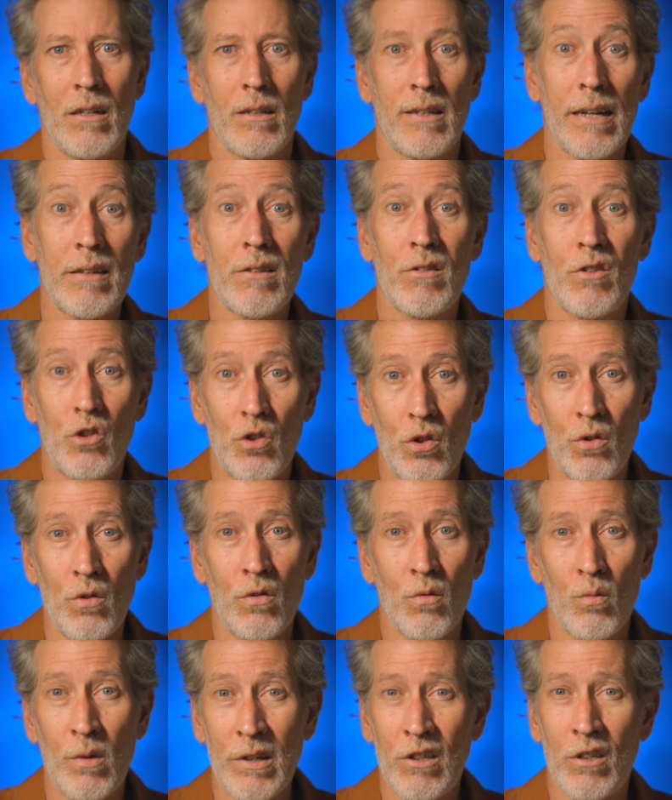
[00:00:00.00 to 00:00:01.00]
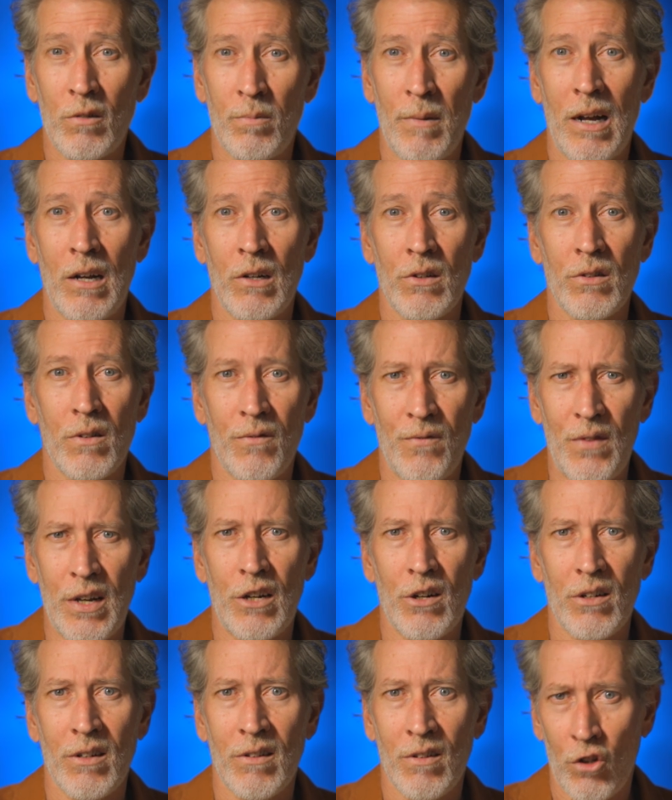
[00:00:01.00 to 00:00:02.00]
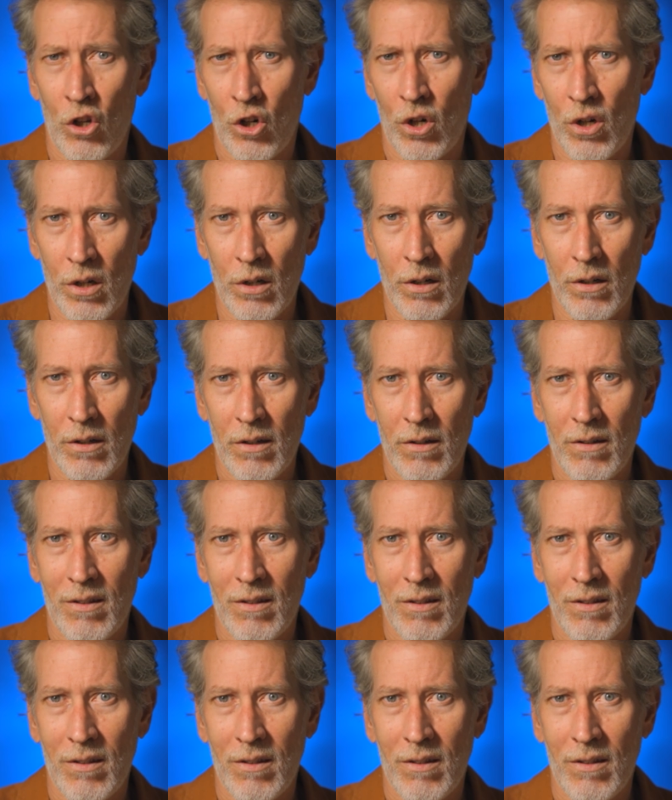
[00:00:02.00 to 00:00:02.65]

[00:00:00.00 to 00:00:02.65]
gets to choose which spells the figure has learned,